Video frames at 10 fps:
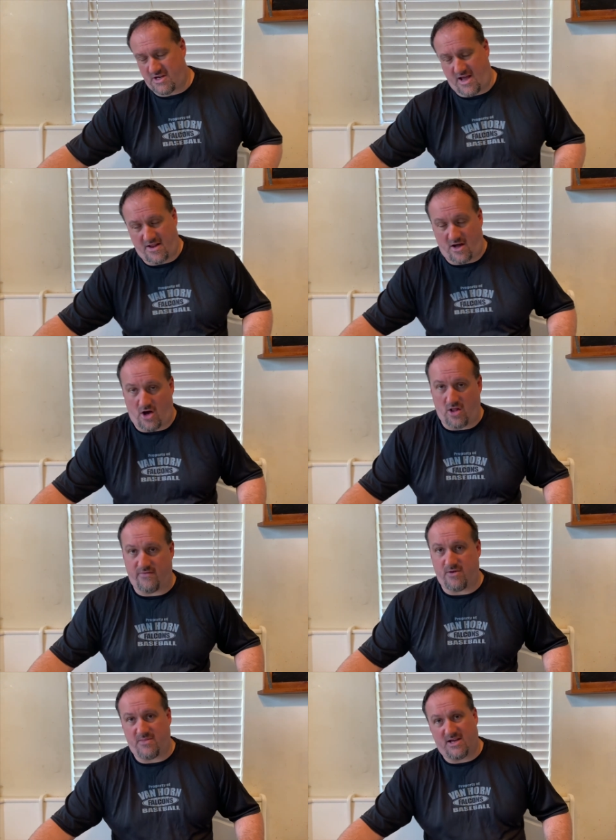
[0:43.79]
Not all of
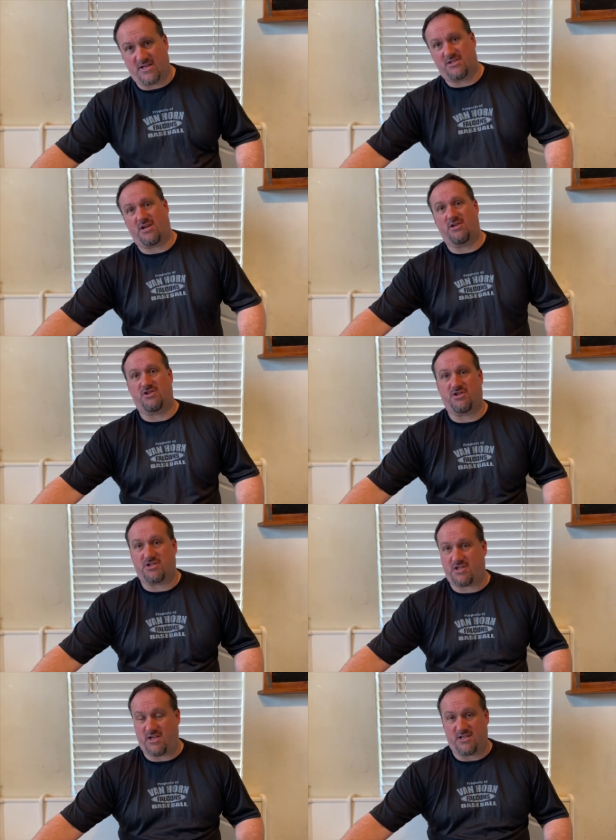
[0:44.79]
it, because there's
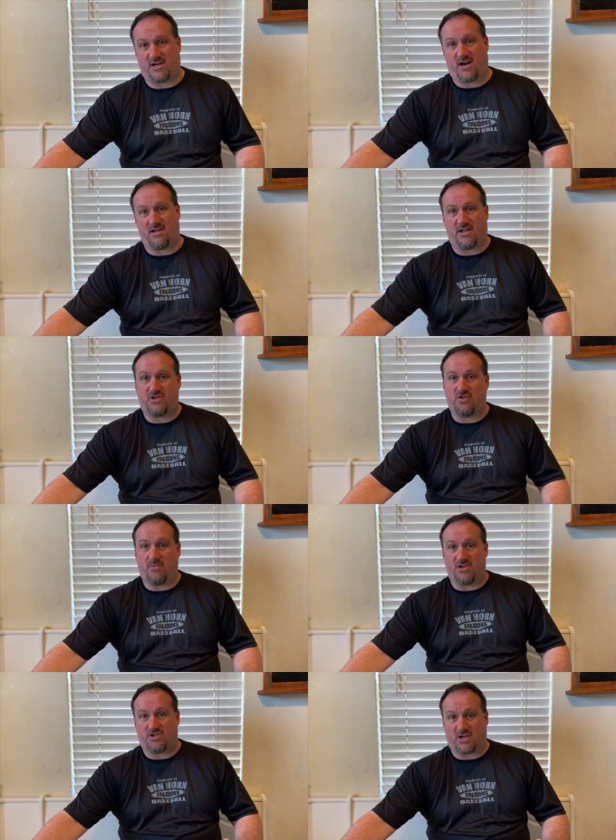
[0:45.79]
just entirely too
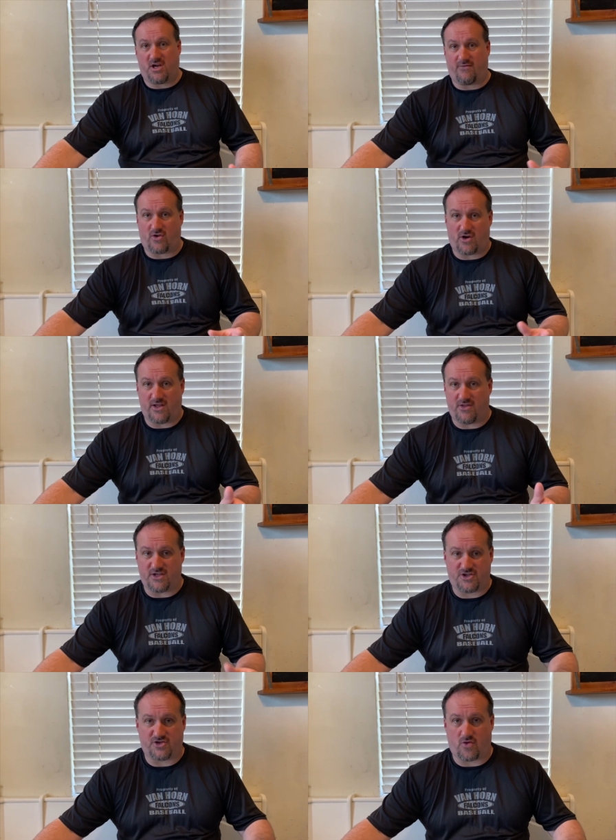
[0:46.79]
much to cover in
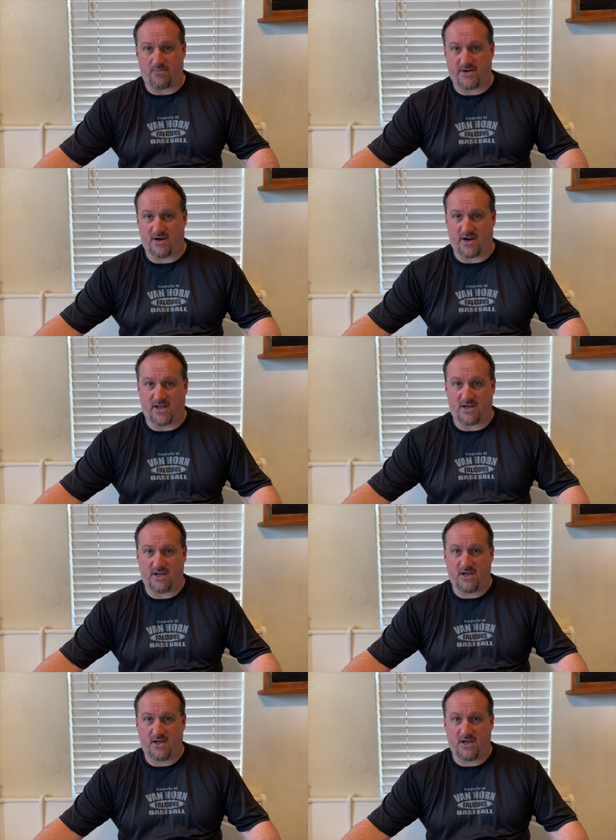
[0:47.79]
this short period.